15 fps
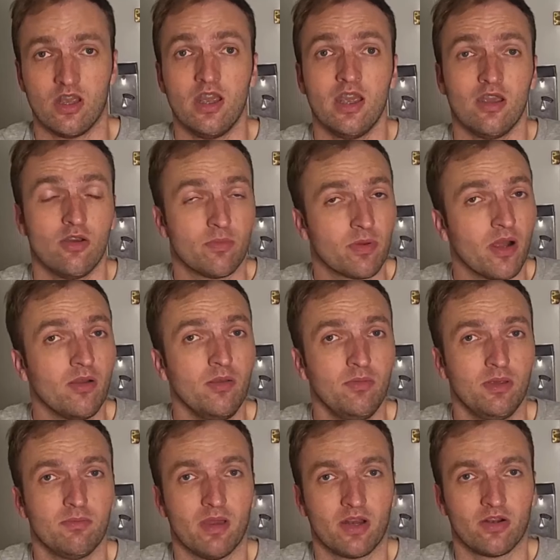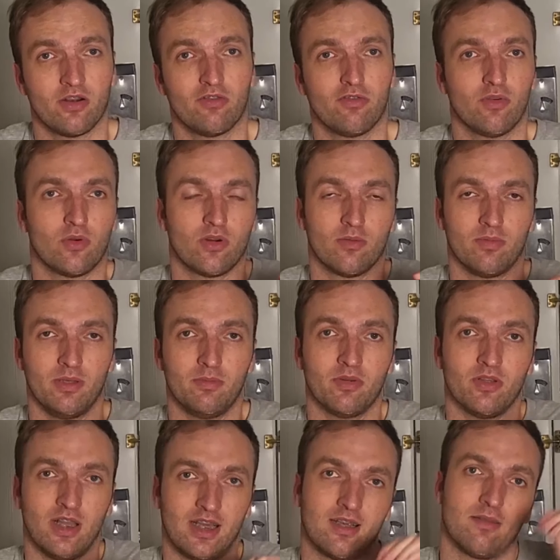It would probably be better for people
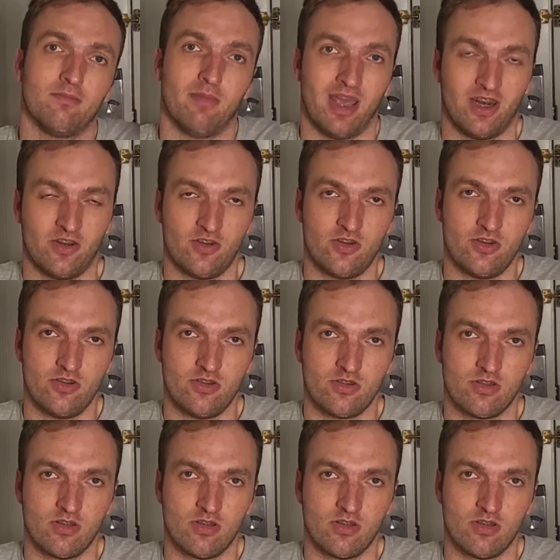like managers